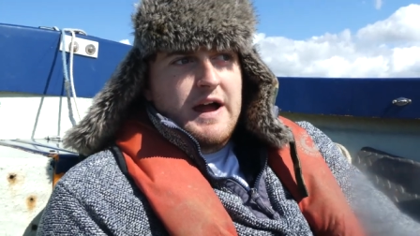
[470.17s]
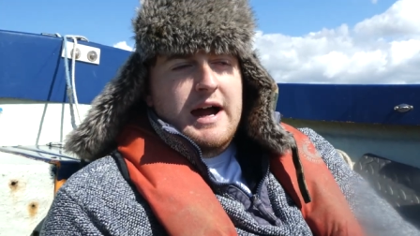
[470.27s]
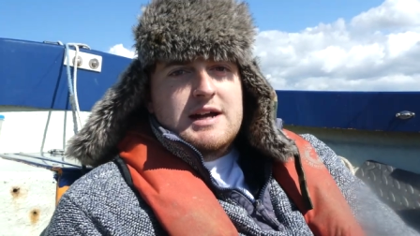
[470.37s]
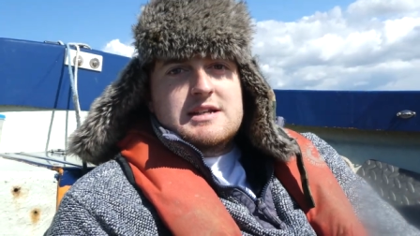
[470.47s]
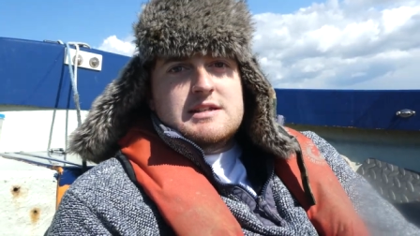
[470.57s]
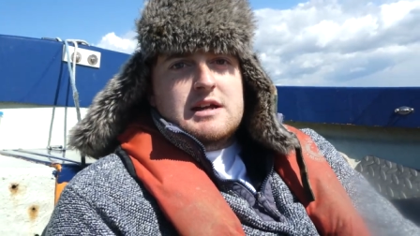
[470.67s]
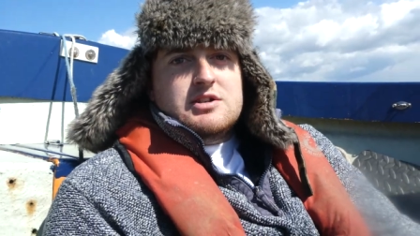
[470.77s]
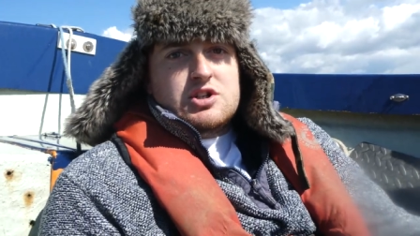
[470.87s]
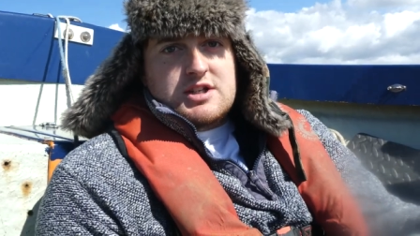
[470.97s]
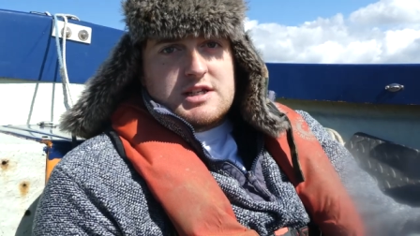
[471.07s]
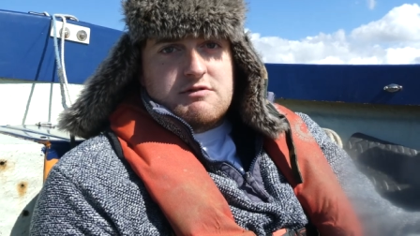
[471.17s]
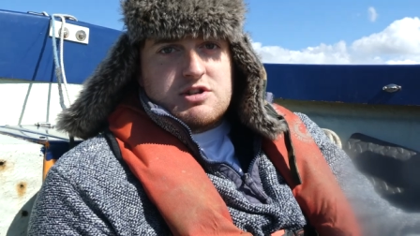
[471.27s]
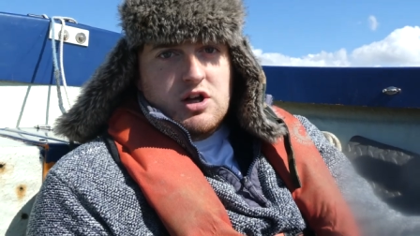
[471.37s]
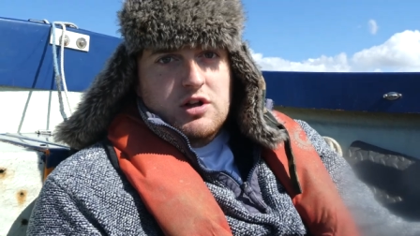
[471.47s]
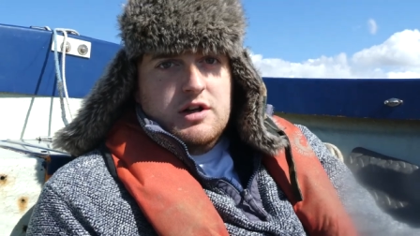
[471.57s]
That is just as a
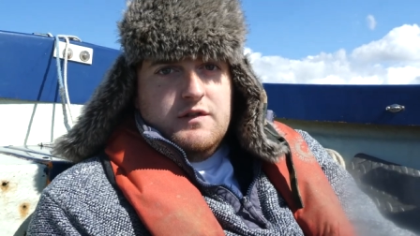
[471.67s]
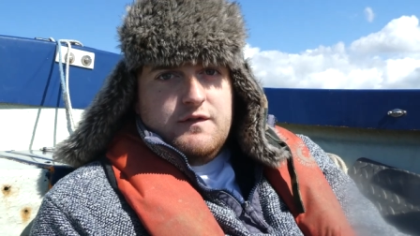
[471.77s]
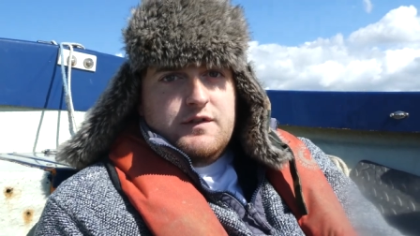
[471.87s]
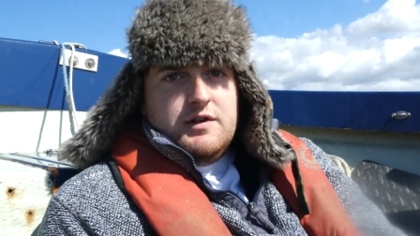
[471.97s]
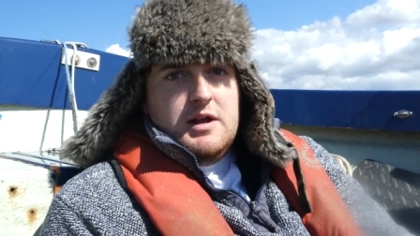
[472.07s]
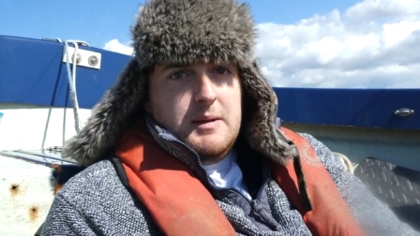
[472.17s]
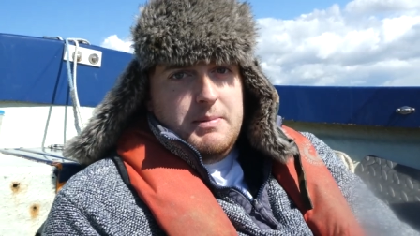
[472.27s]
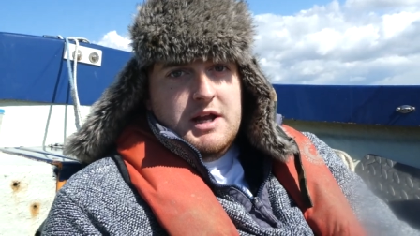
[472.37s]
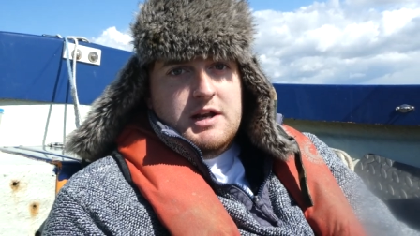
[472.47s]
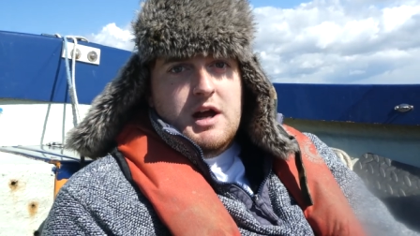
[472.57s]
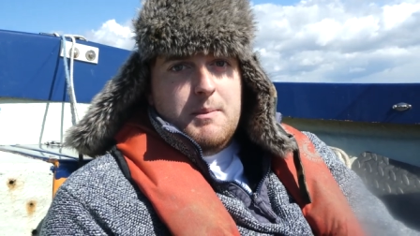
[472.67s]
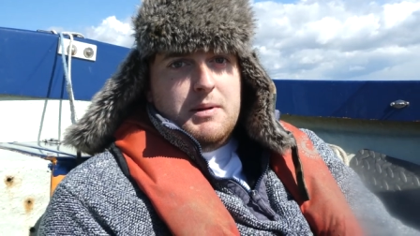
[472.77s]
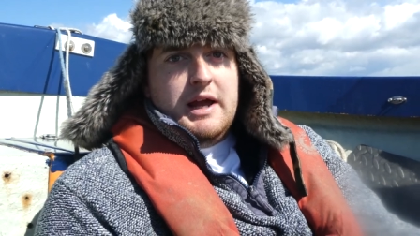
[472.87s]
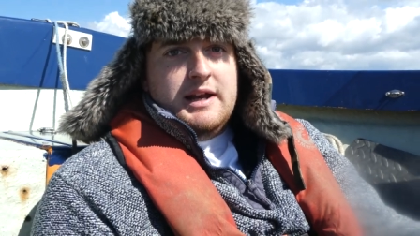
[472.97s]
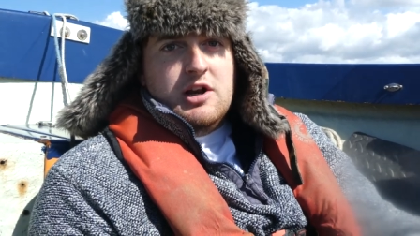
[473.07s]
result of it being a
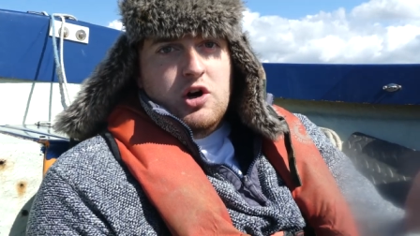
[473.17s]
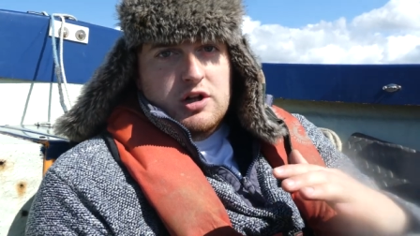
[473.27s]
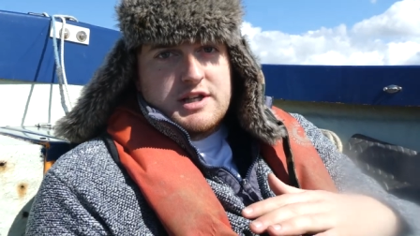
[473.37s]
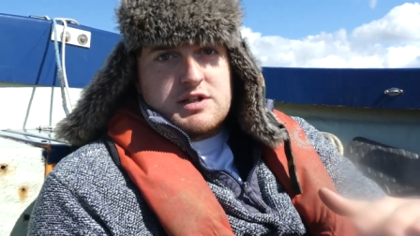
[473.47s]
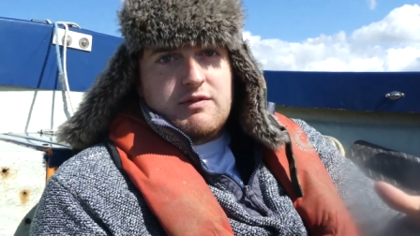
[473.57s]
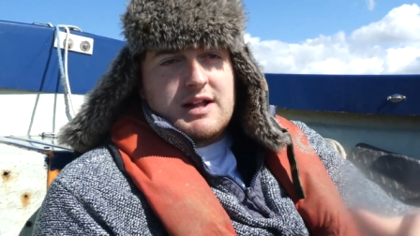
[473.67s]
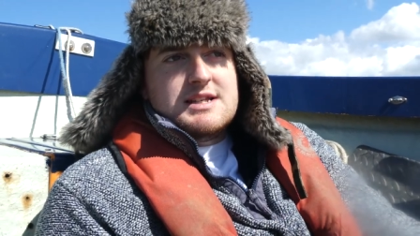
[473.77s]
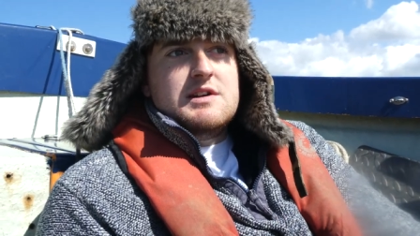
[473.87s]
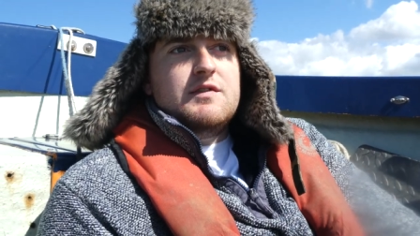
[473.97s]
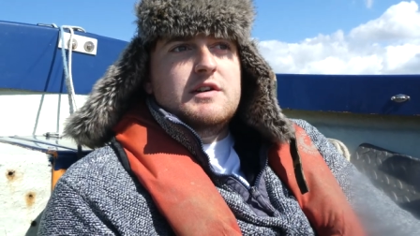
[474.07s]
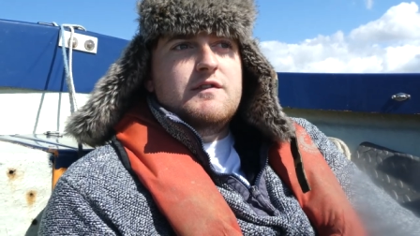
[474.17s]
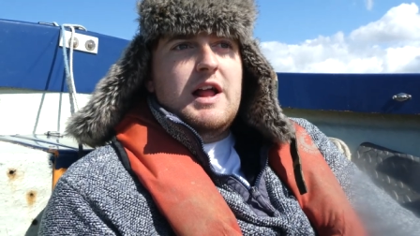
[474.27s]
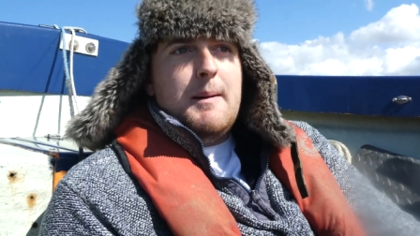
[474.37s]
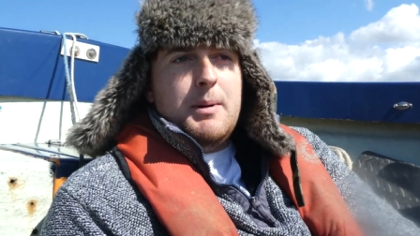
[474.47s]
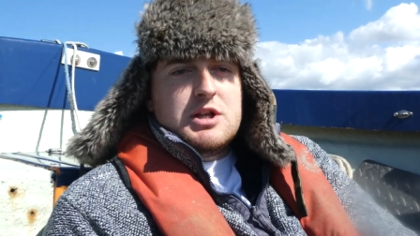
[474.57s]
plane in hull. It's a relatively
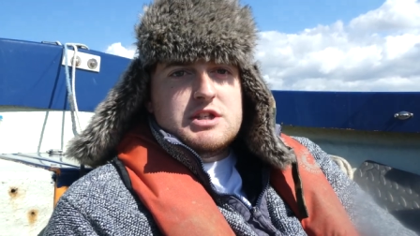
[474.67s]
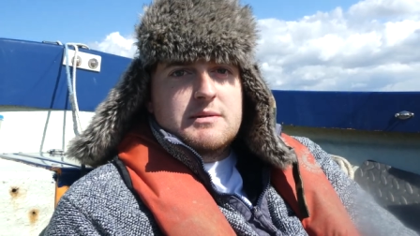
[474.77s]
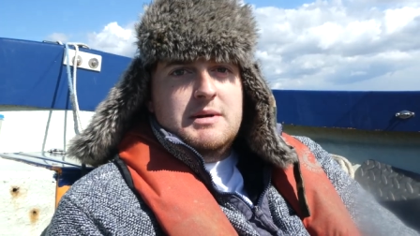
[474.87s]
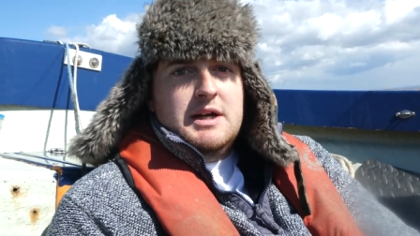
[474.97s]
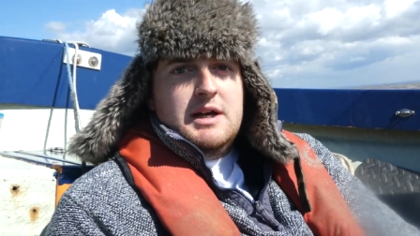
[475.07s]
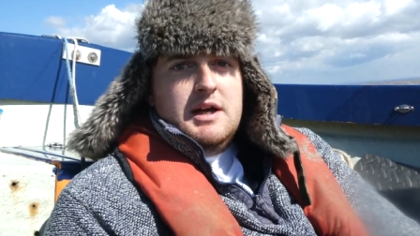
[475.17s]
flat bottom.